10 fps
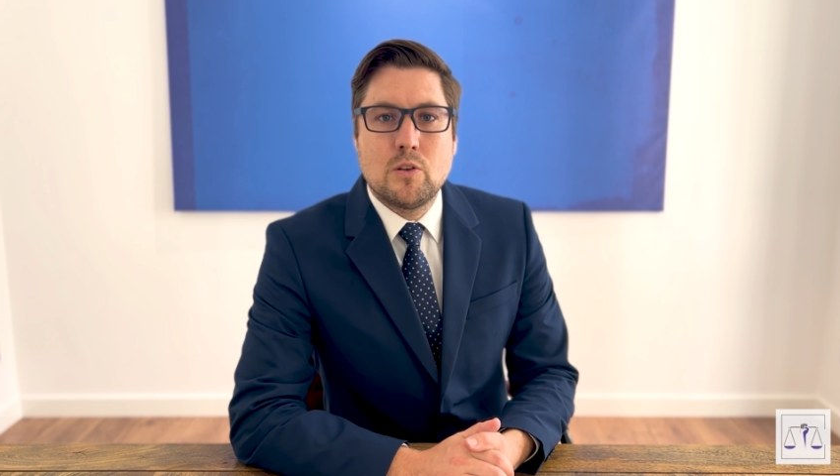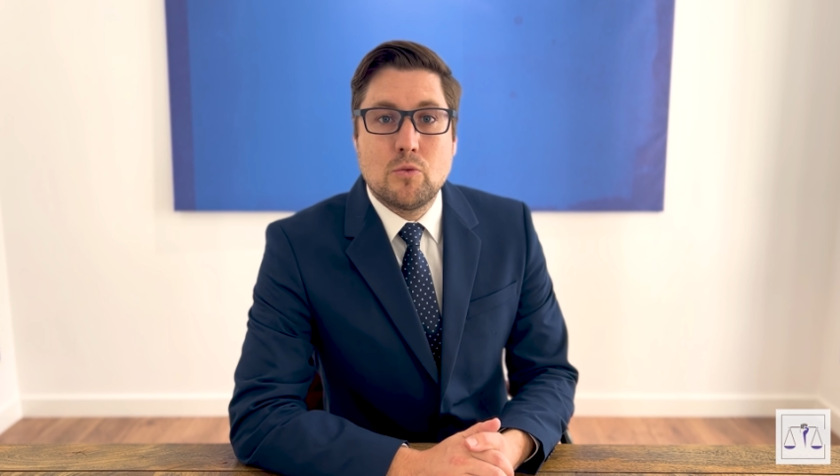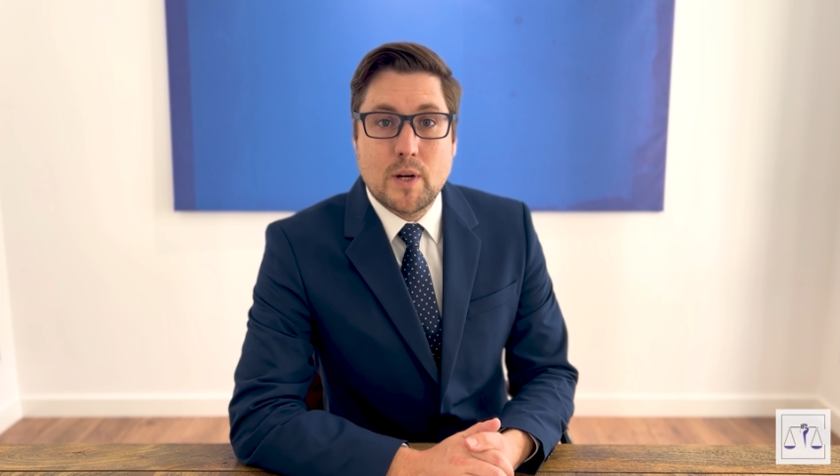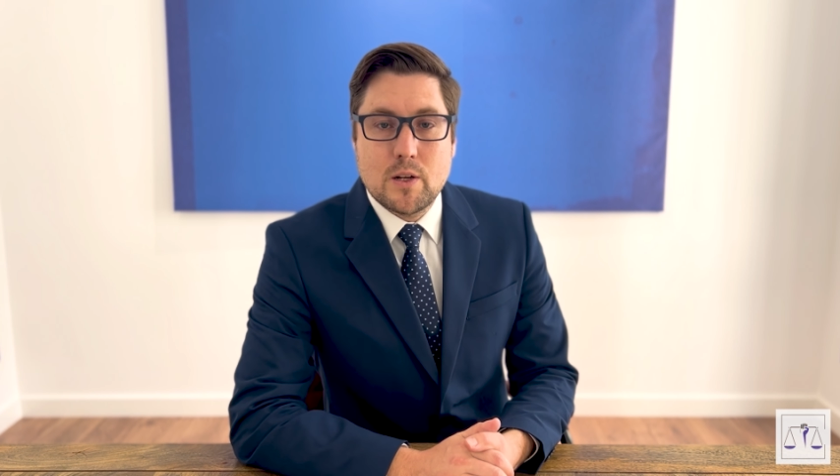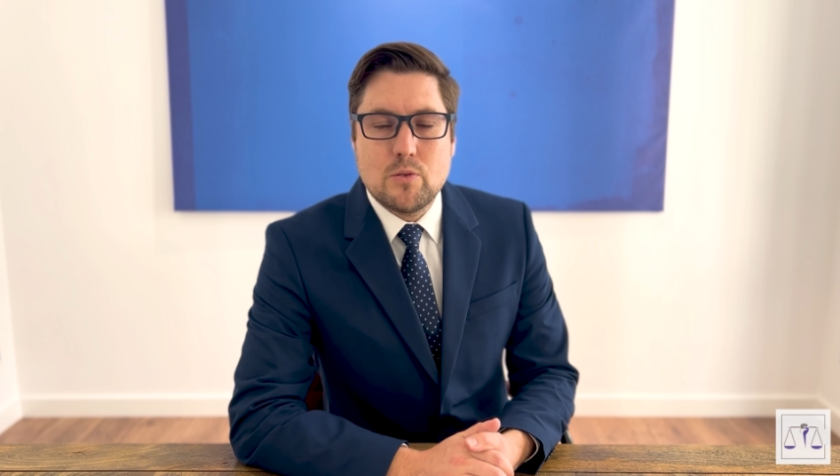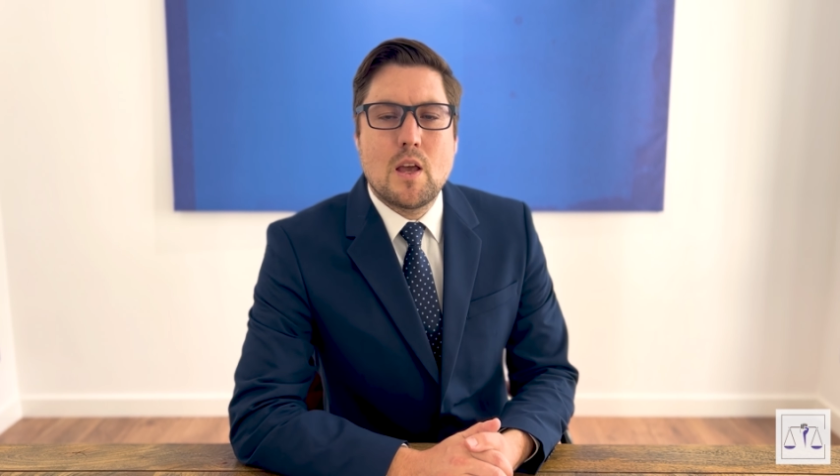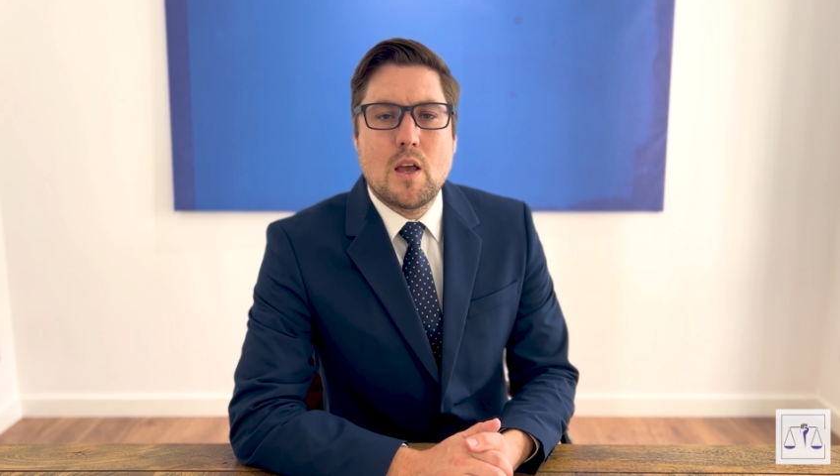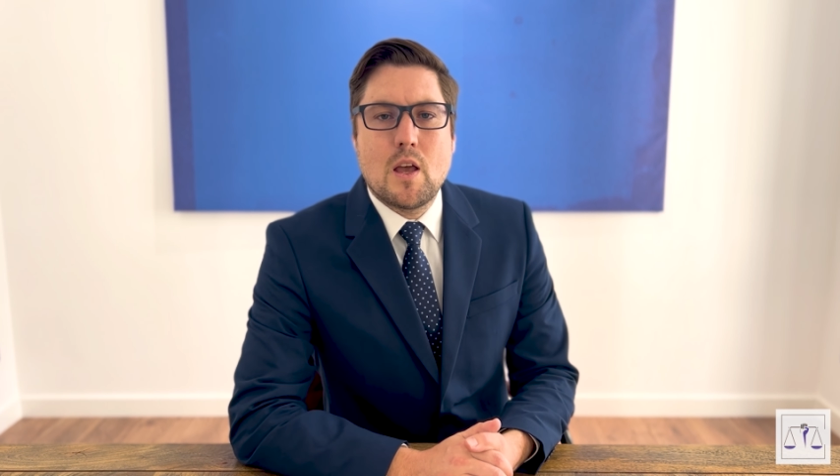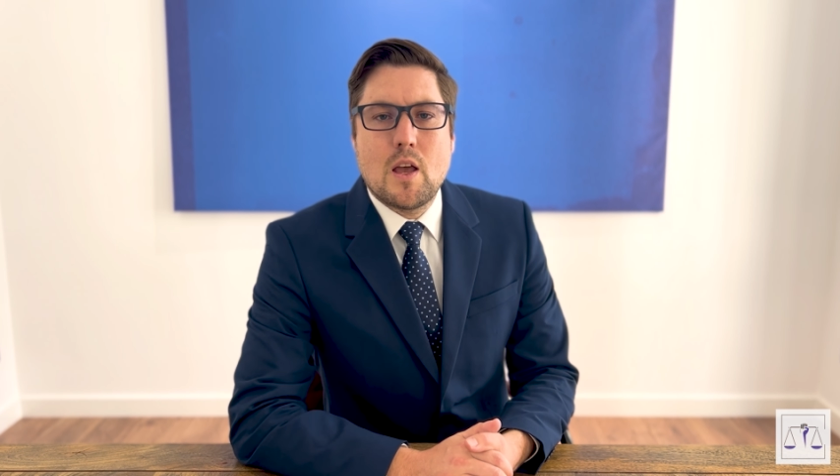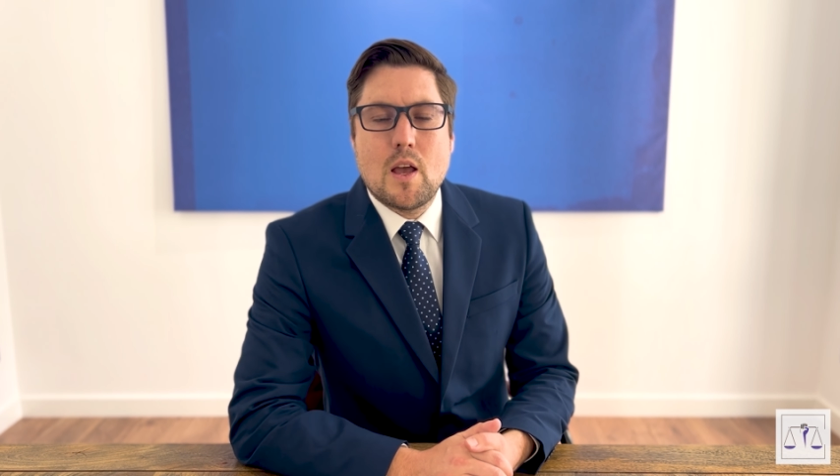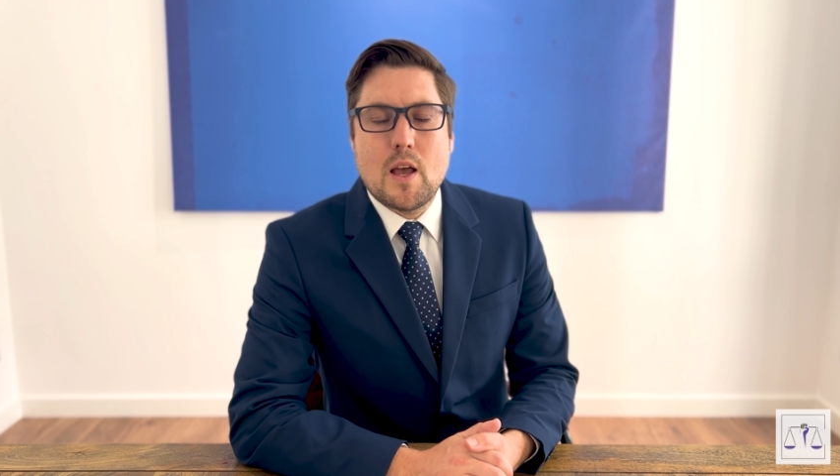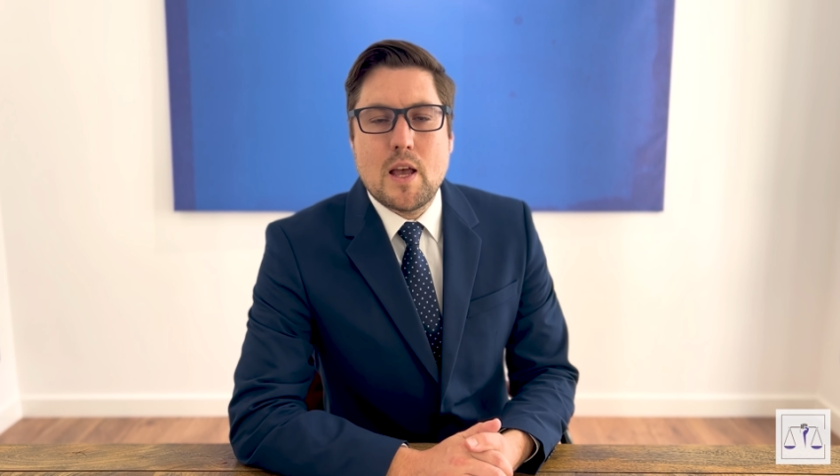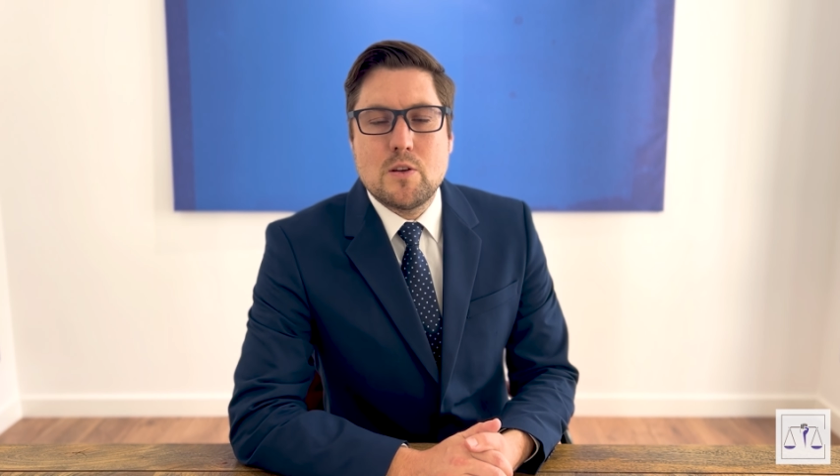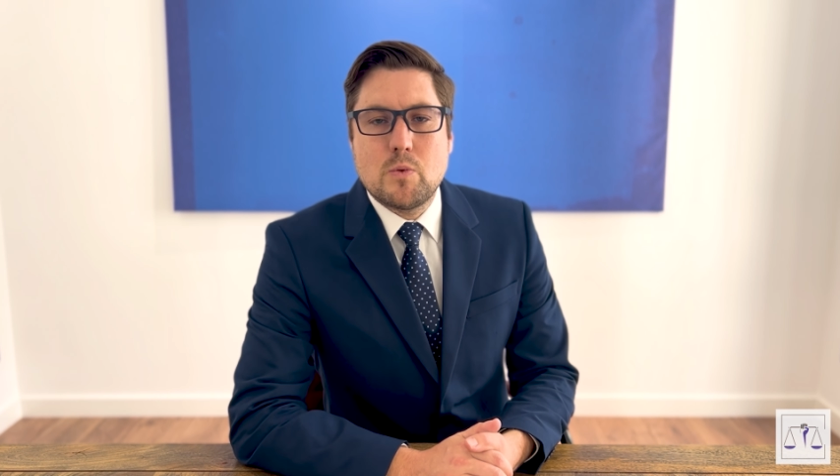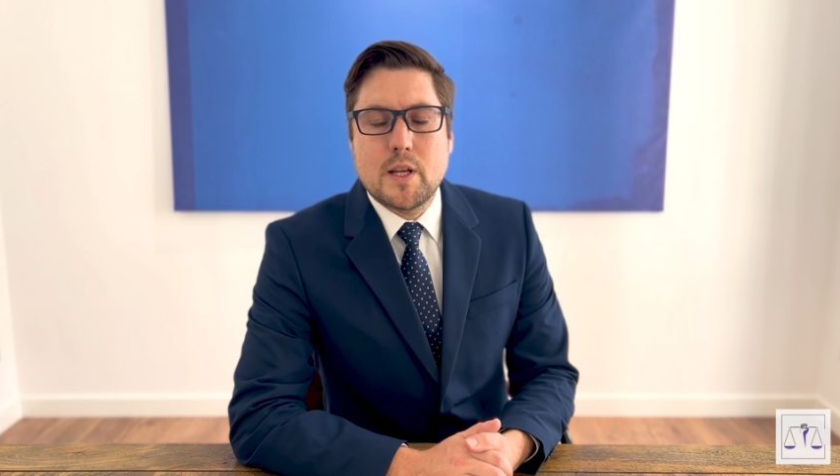wrinkles
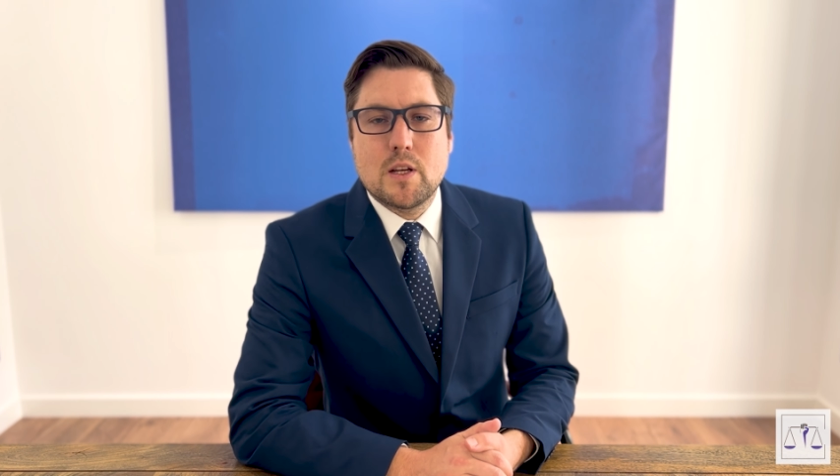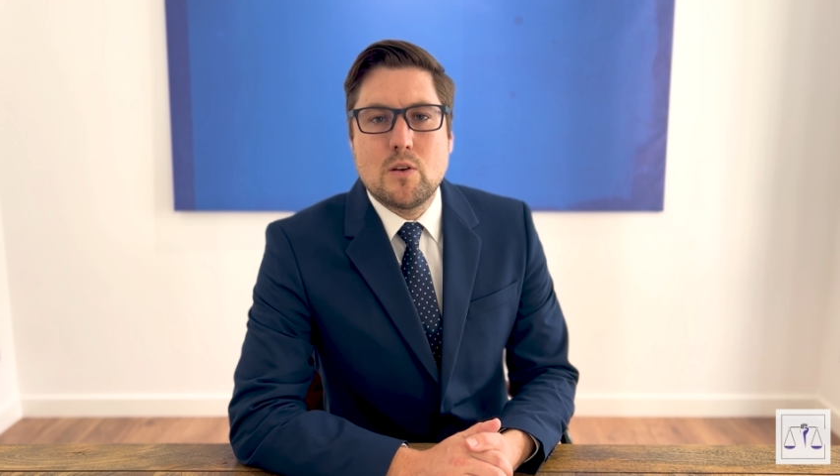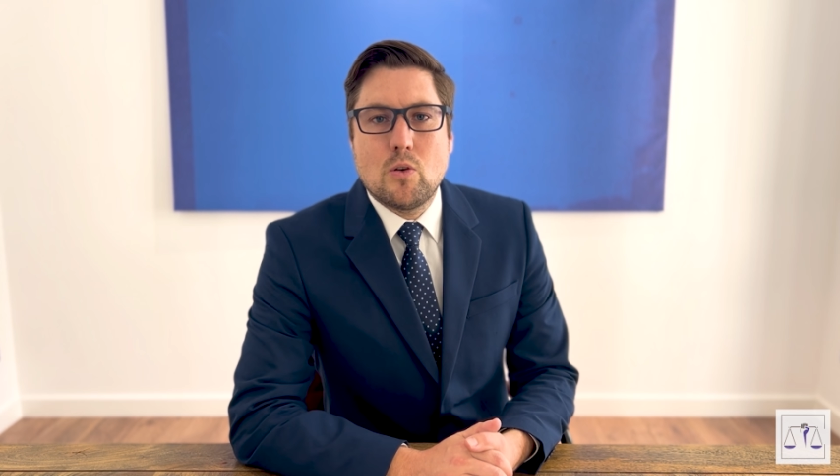and we can